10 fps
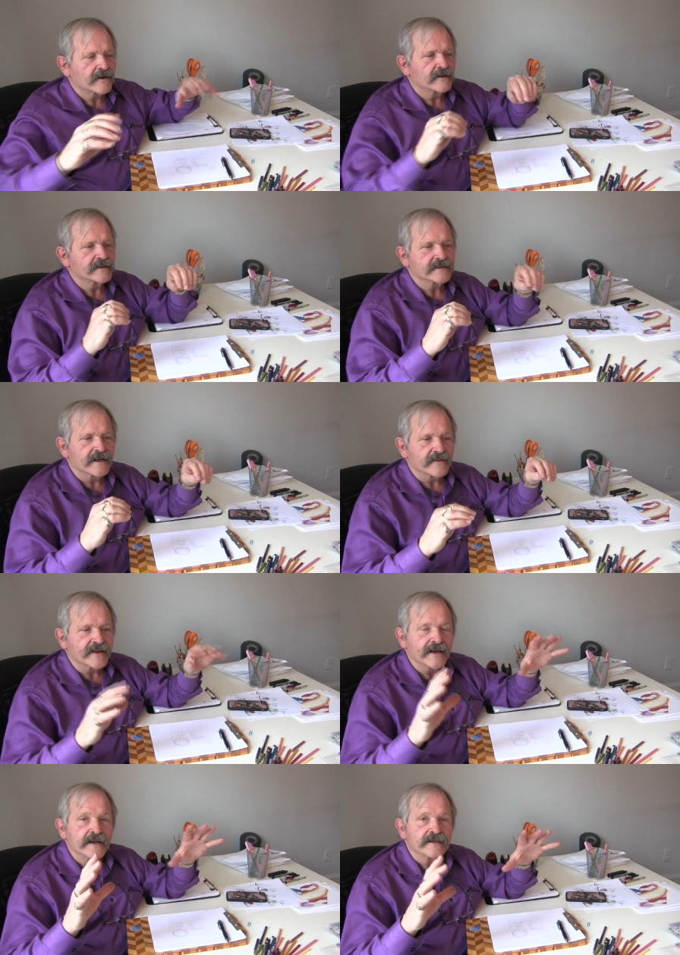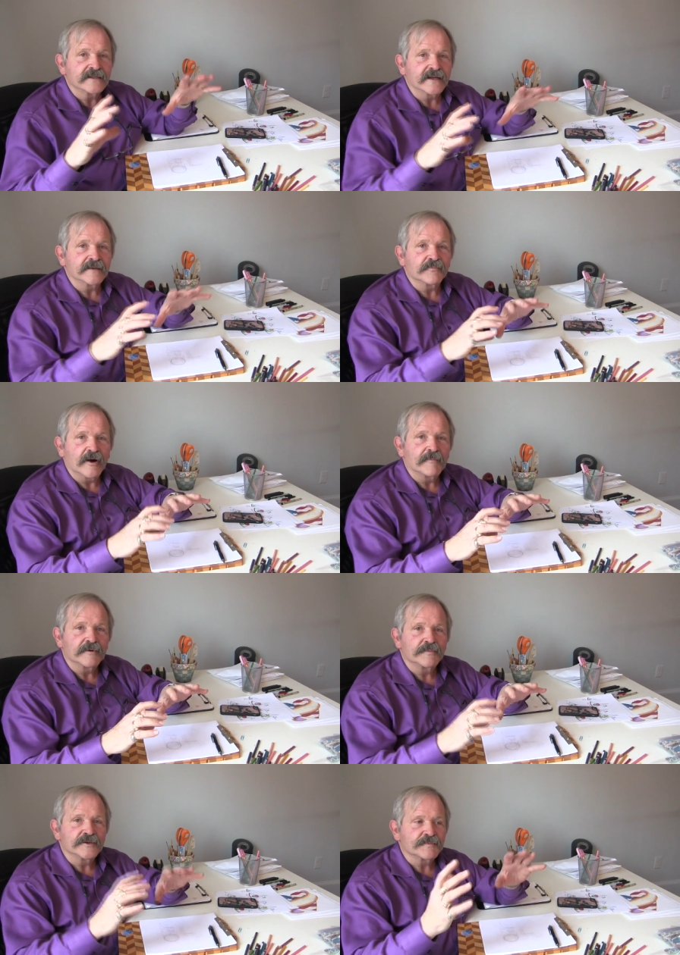all this kind of thing to get
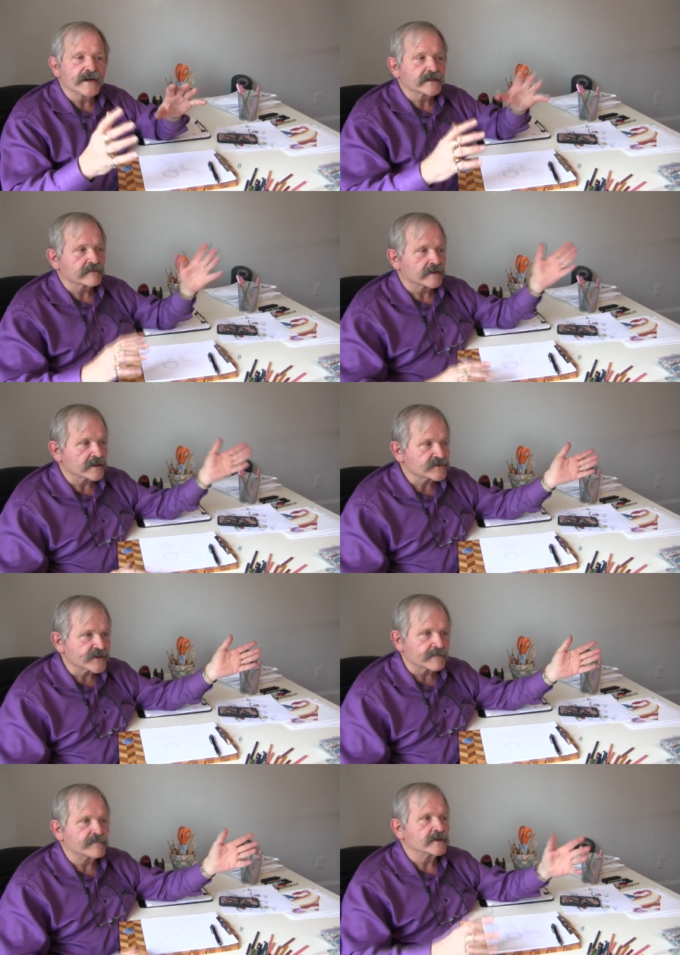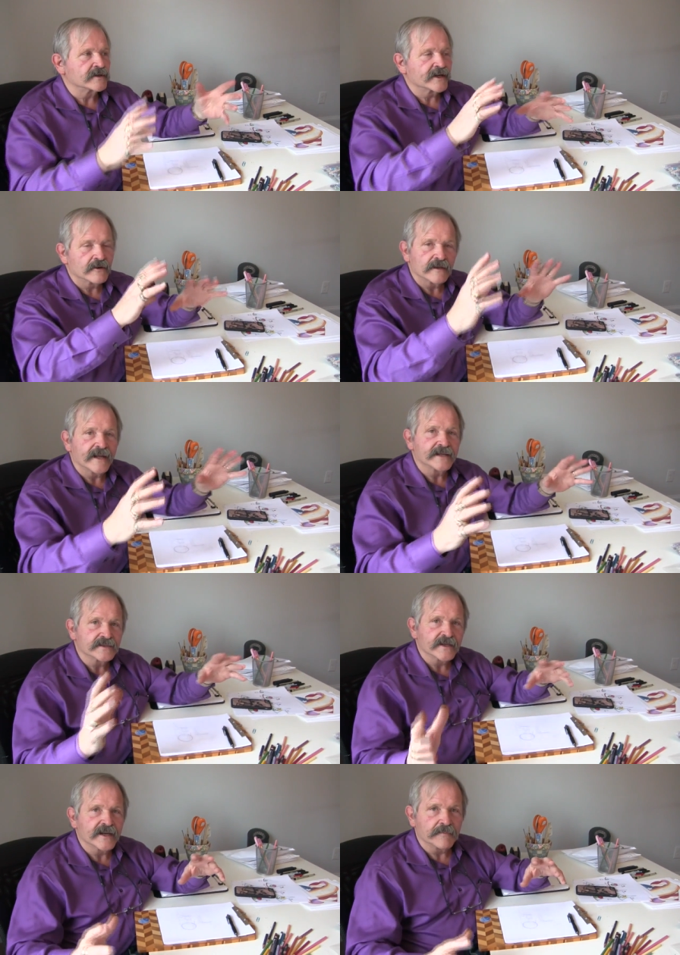proper perspective on, let's say, a building or a
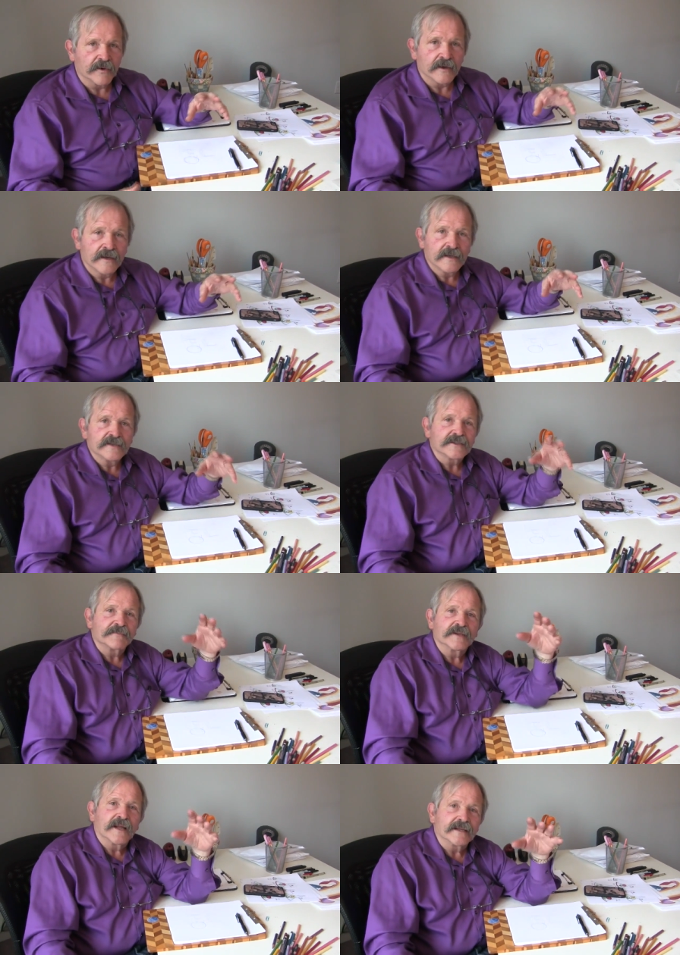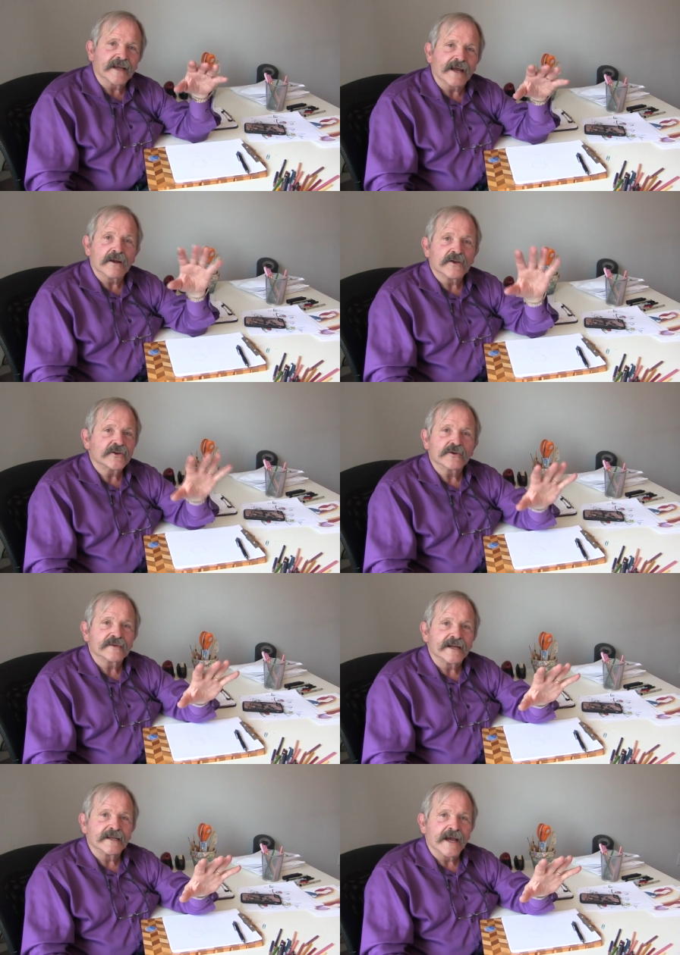landscape or something like that. You
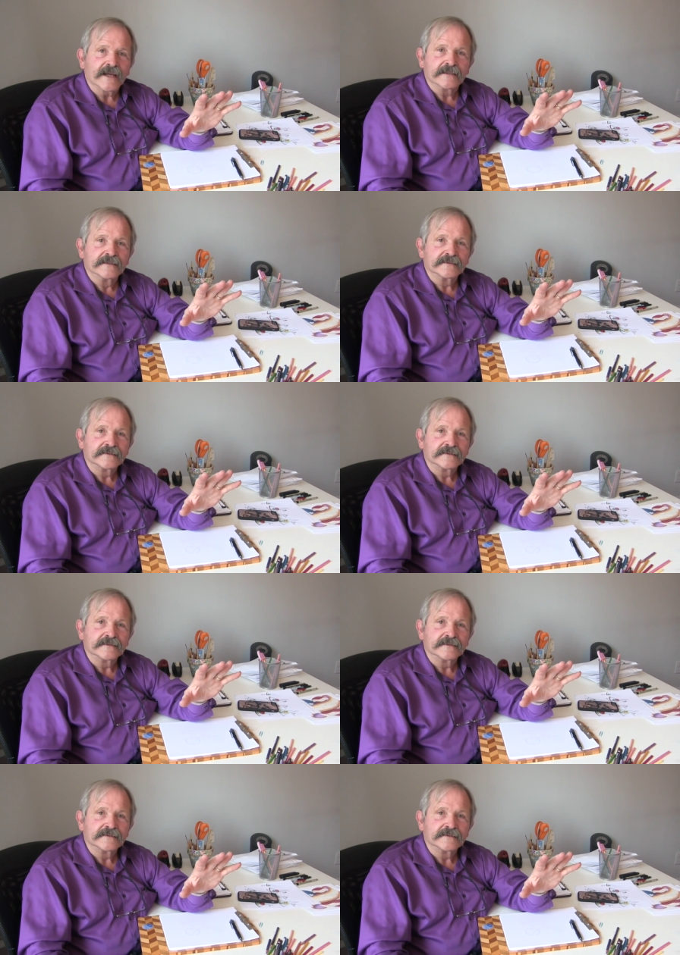don't need that.